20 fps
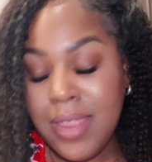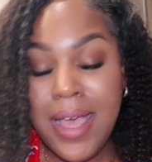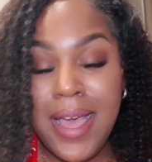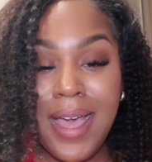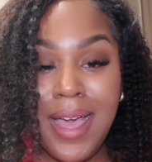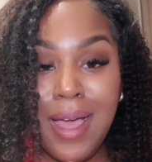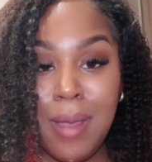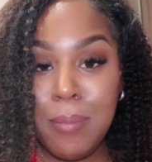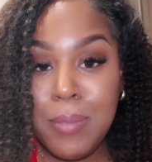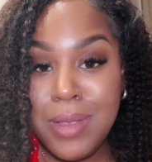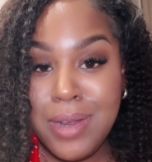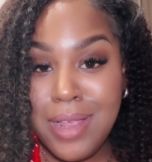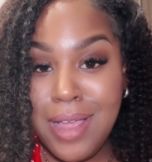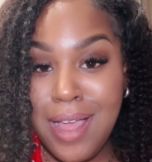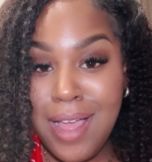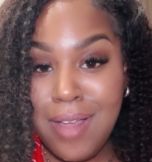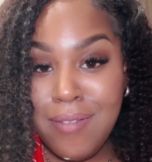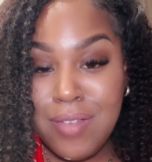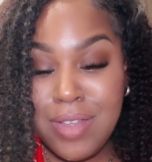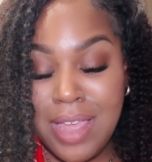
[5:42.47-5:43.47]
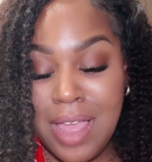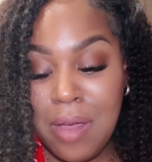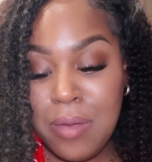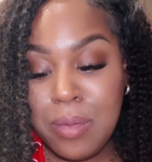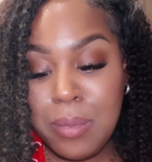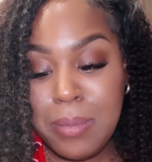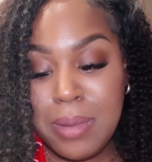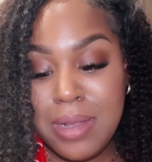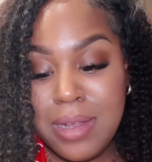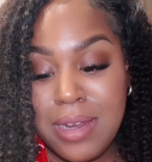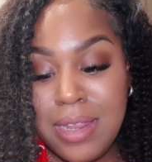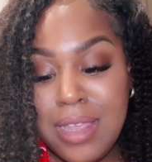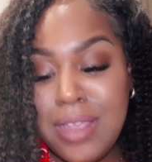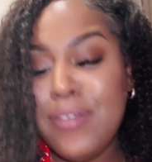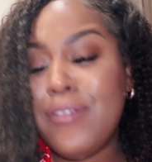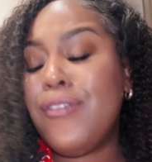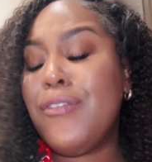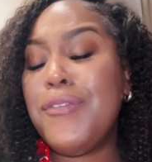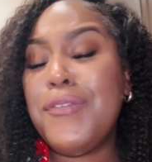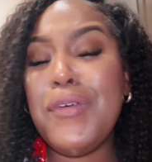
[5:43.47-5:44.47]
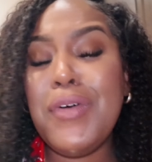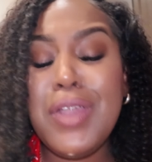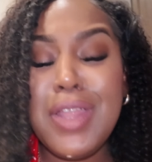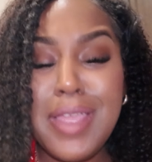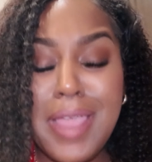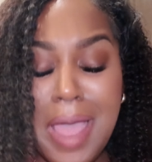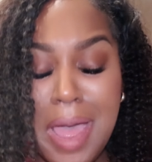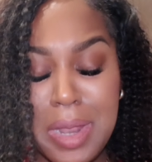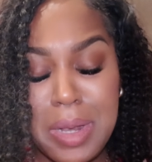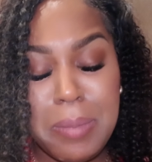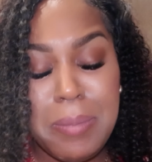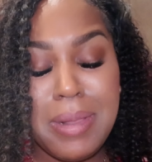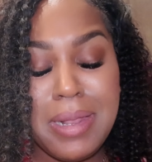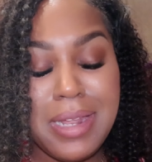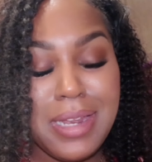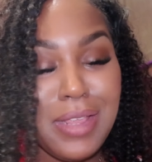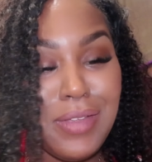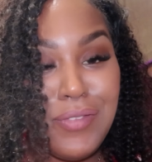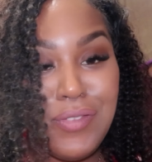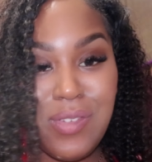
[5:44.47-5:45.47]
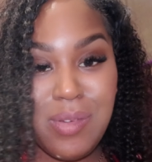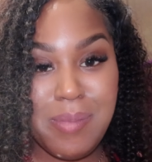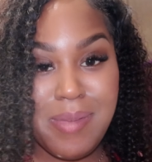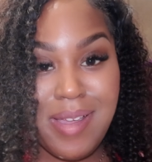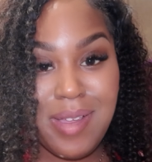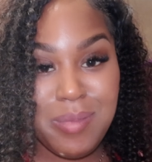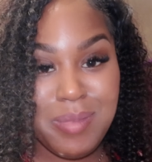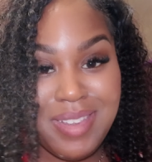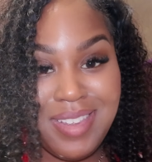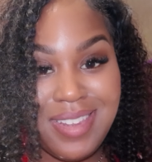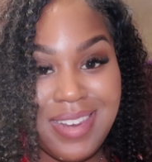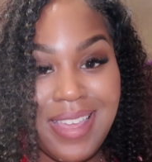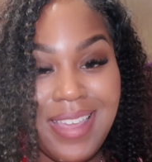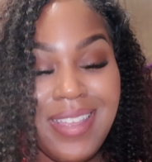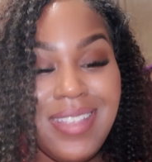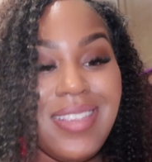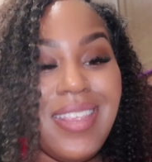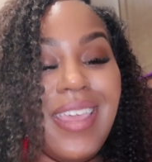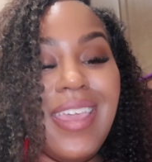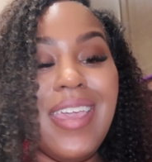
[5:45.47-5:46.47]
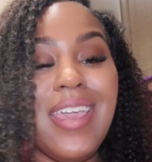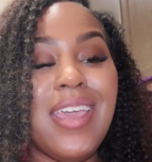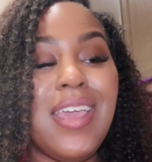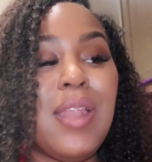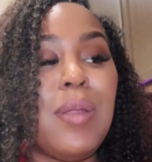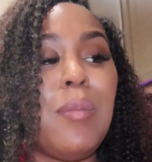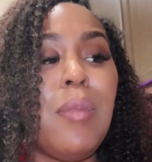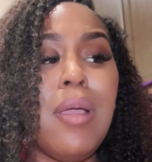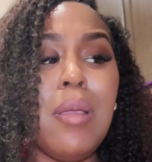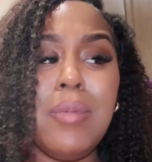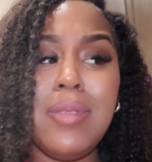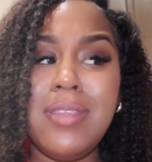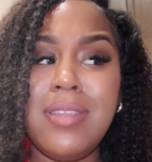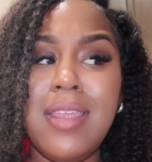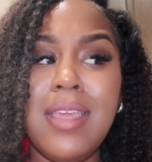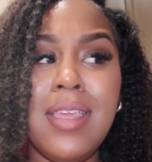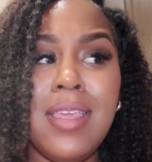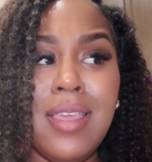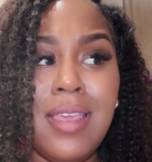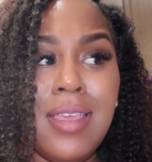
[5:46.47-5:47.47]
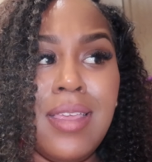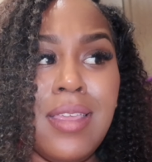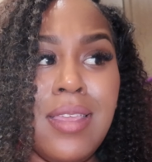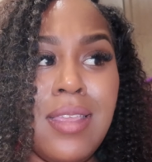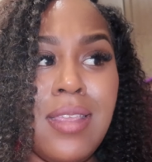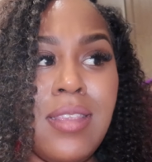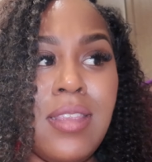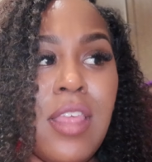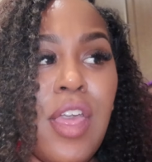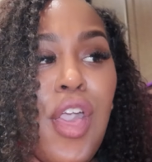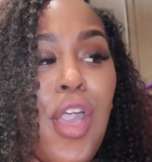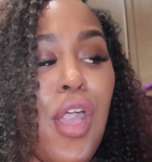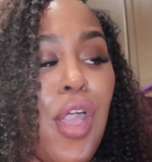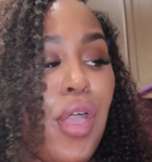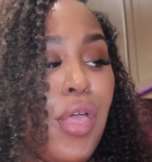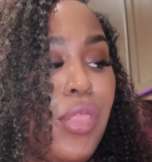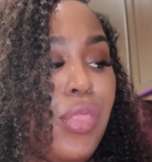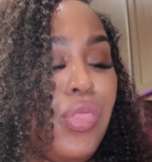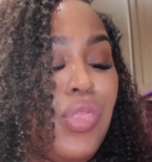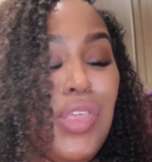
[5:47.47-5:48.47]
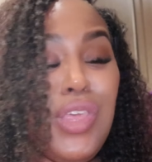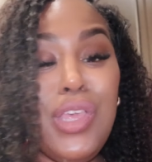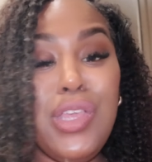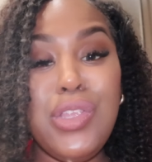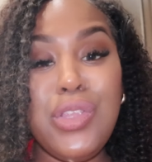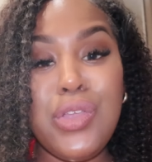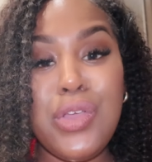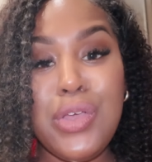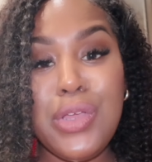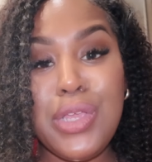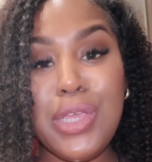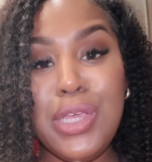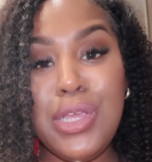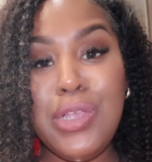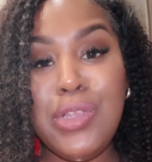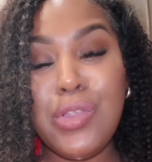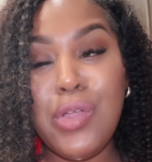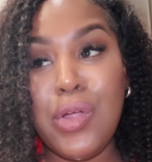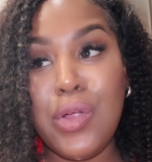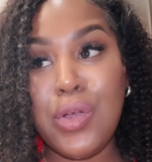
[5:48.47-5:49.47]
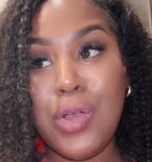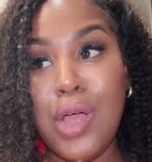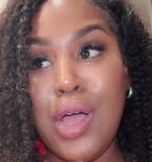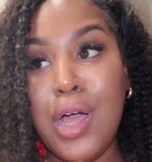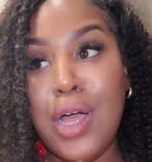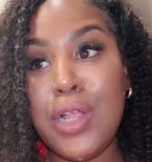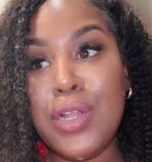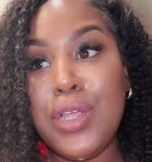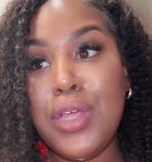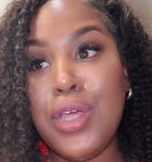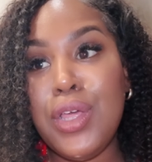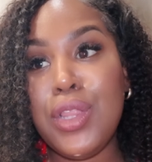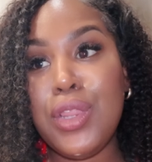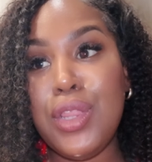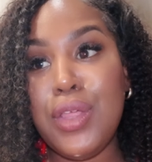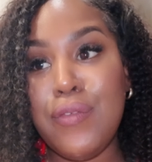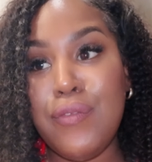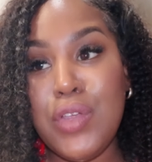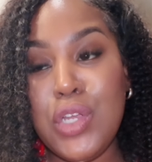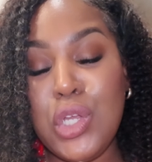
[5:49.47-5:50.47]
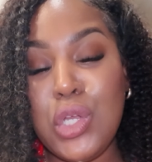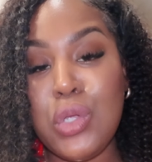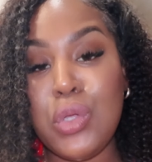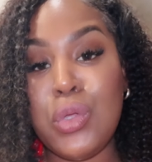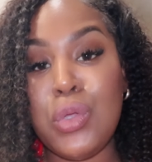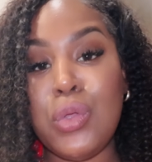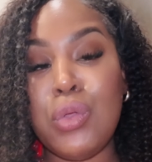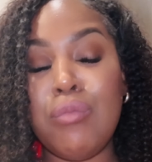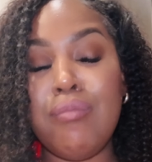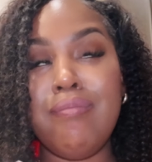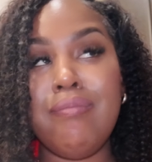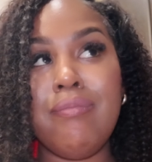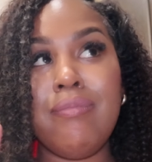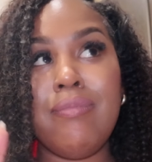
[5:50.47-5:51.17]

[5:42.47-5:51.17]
that I'm gonna have accountability, full accountability for my mistakes. And my mistake is these cookies are not the official